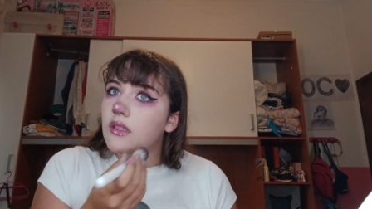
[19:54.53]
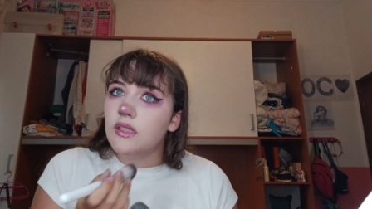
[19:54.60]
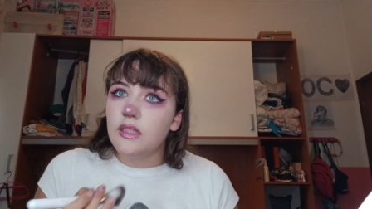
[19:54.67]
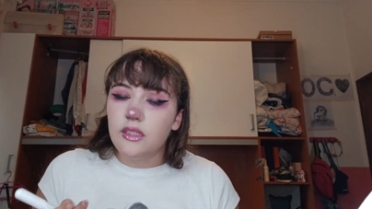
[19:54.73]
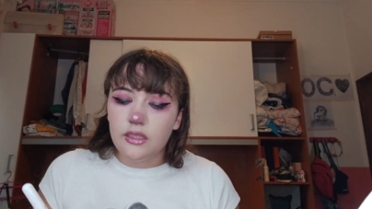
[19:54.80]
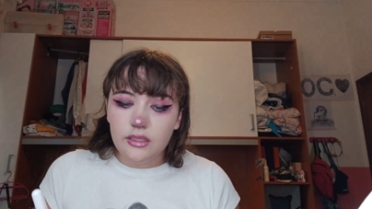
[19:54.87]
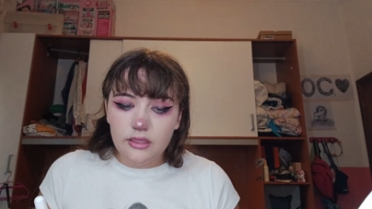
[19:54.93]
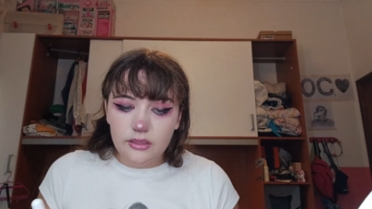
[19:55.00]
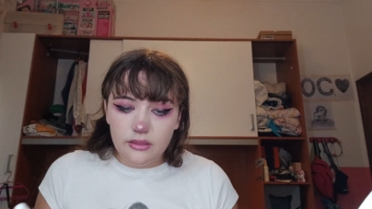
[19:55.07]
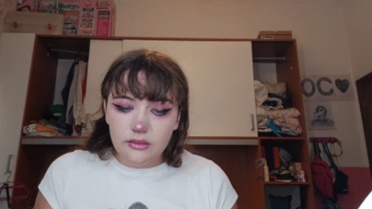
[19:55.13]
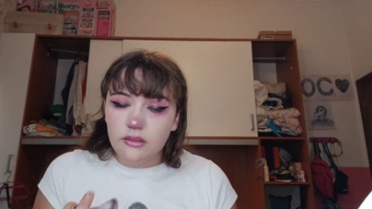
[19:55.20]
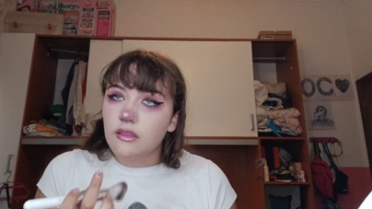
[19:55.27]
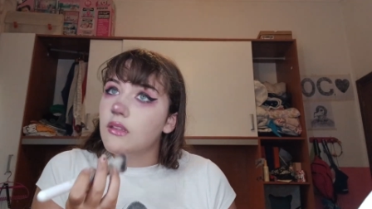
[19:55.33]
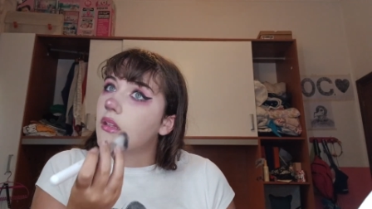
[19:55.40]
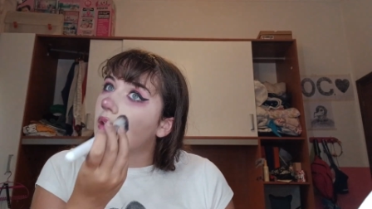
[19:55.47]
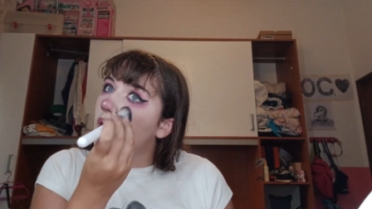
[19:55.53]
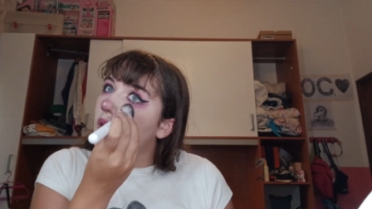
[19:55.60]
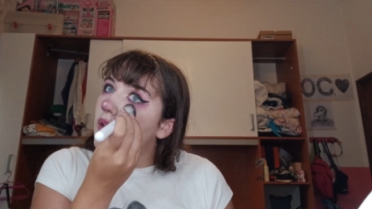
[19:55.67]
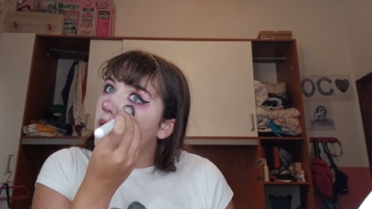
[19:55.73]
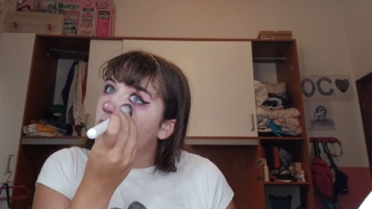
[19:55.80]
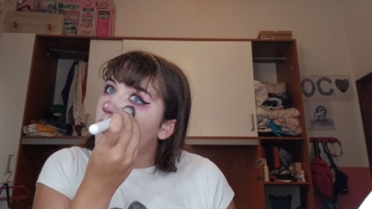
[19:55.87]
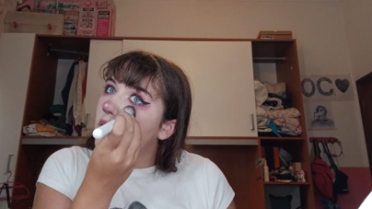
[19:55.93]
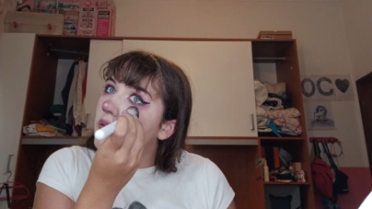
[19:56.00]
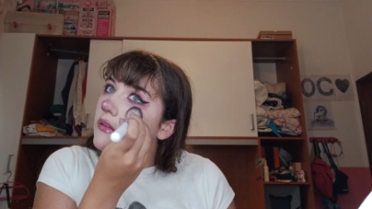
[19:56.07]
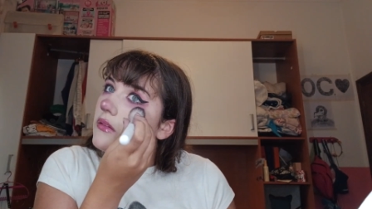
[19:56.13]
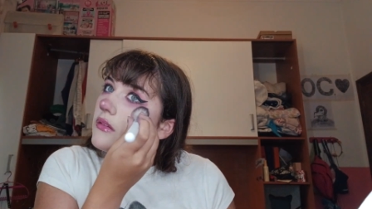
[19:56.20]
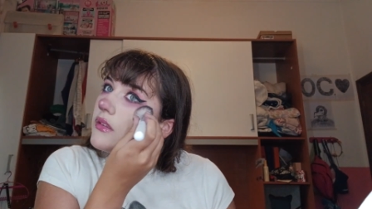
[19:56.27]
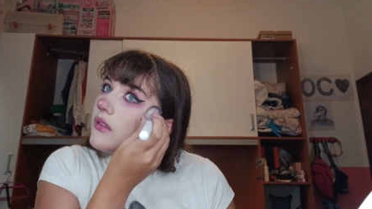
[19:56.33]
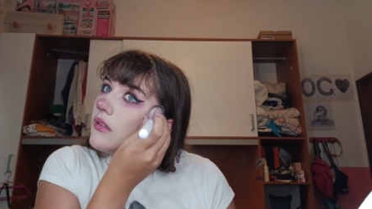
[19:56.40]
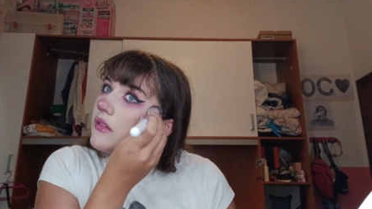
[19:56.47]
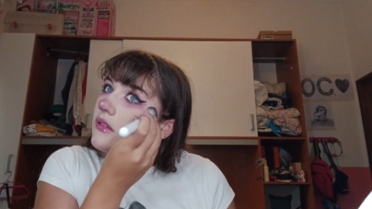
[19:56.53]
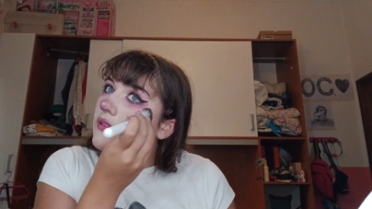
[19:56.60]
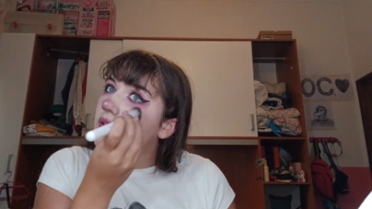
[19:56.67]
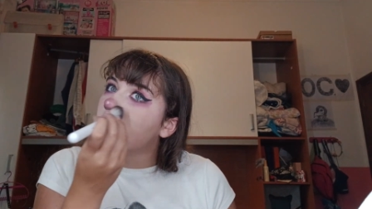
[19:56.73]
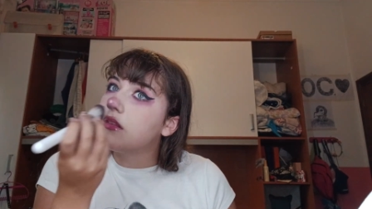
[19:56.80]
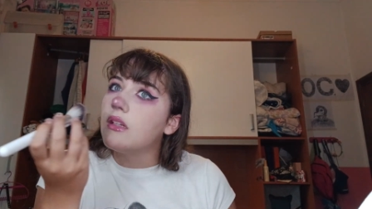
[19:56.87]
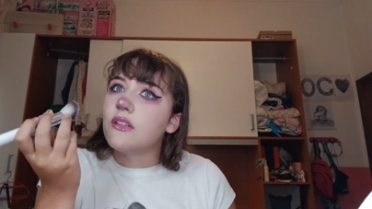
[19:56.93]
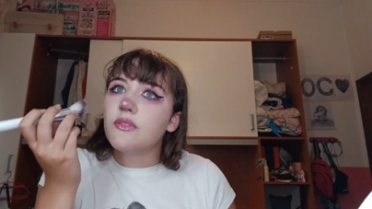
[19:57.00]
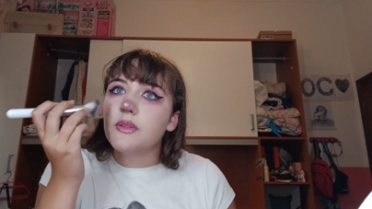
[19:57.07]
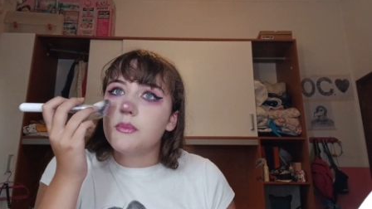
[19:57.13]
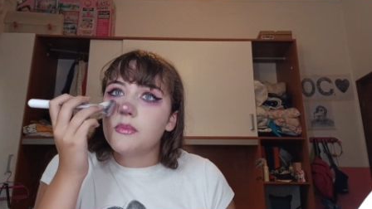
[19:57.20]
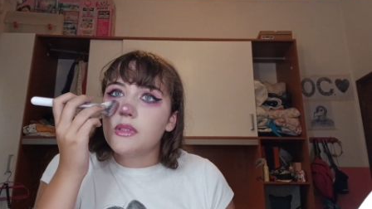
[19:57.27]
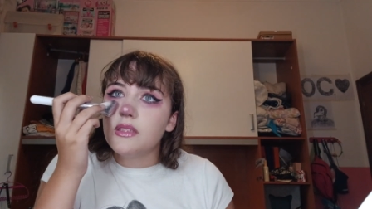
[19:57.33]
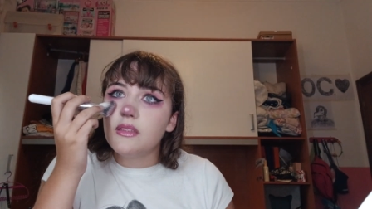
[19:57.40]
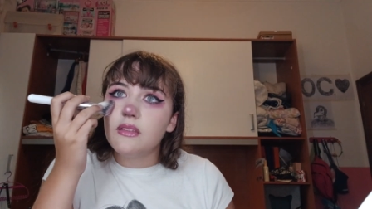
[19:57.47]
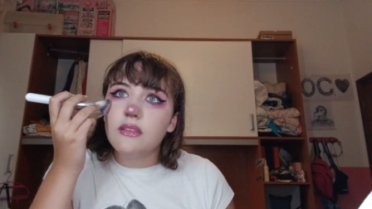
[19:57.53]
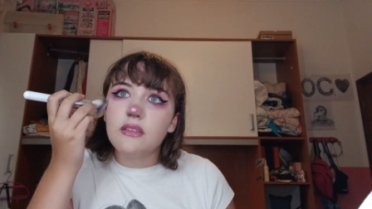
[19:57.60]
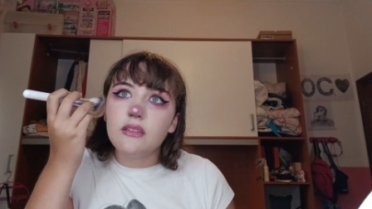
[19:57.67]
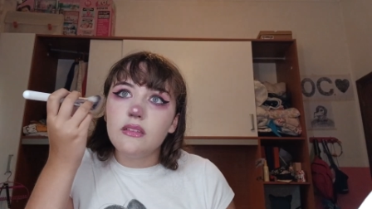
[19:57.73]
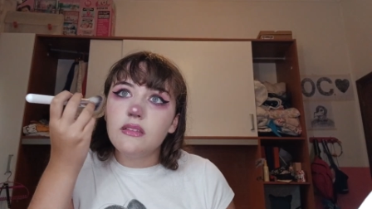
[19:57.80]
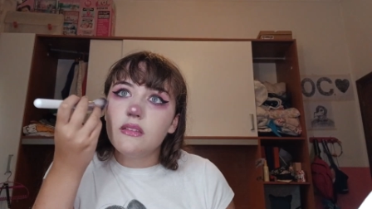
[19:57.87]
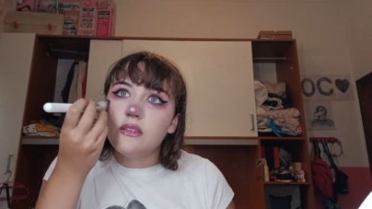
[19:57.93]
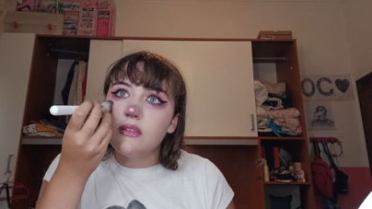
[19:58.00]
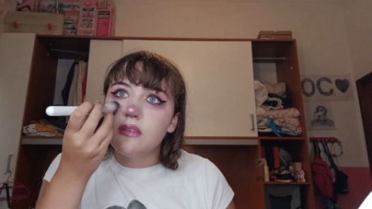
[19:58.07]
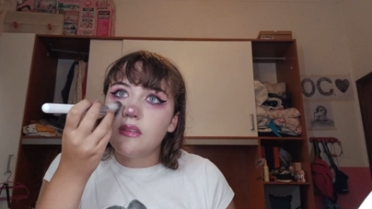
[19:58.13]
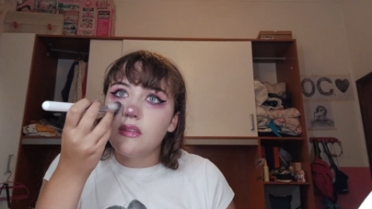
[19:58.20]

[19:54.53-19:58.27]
And hold on, this is kind of unblended.